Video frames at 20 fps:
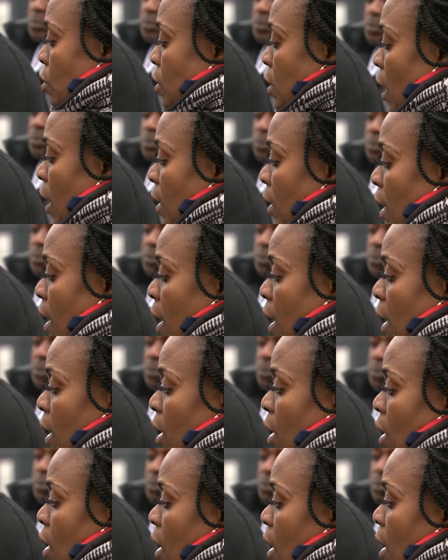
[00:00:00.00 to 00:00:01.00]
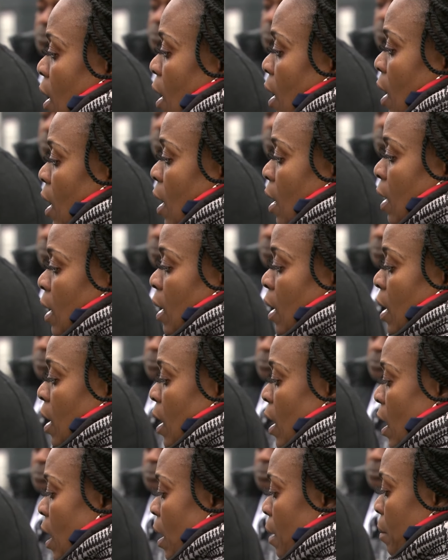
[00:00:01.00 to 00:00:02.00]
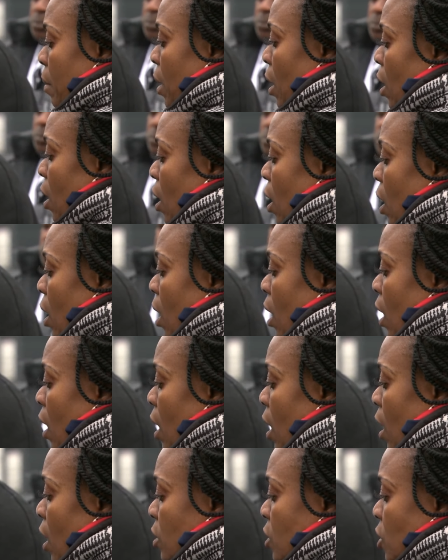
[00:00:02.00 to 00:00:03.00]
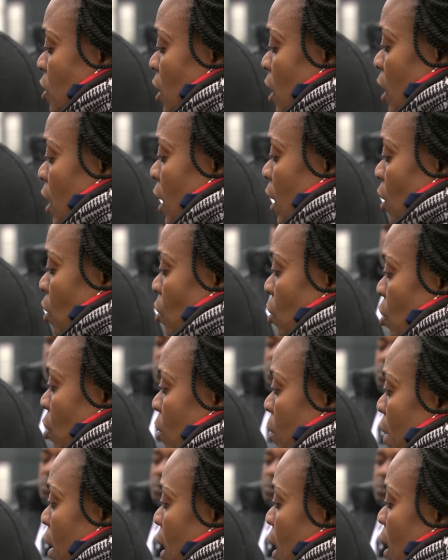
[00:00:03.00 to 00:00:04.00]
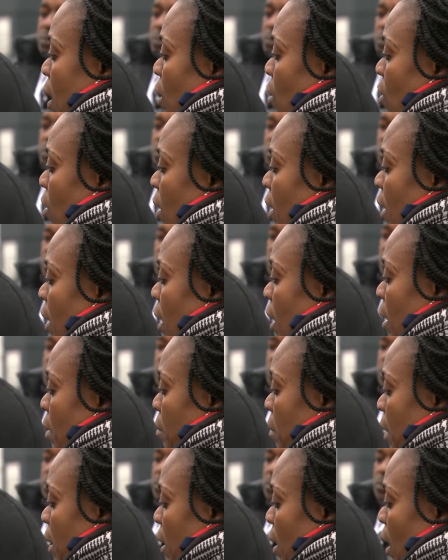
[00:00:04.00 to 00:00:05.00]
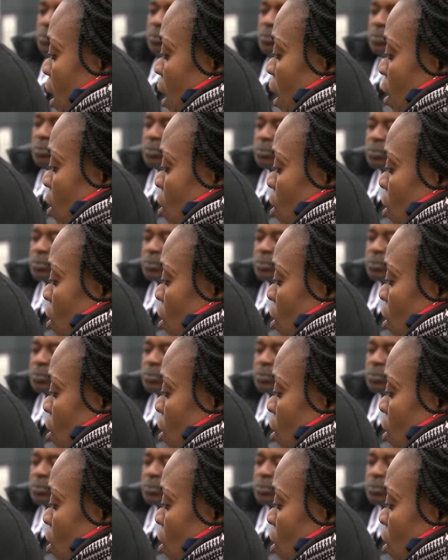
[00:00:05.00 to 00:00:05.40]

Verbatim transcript: Johnson Congolo, who's the son and the brother of the victims, is facing two counts of first-degree murder